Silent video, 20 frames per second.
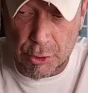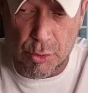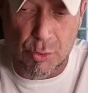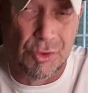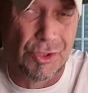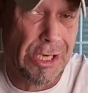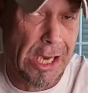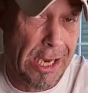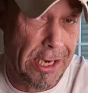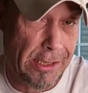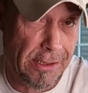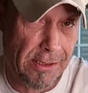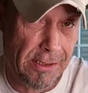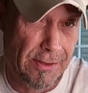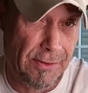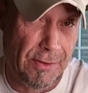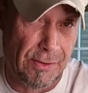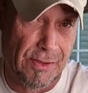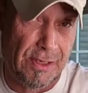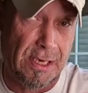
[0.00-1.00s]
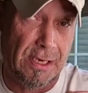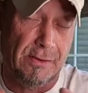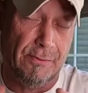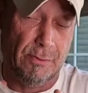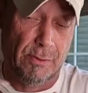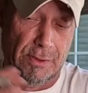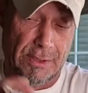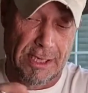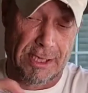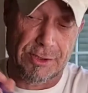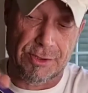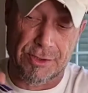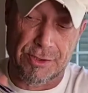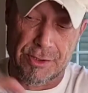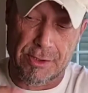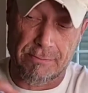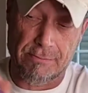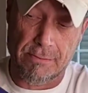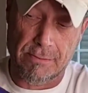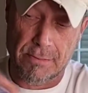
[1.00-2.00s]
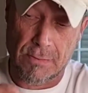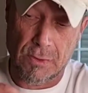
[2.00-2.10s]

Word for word: to shine in this kind of relationship.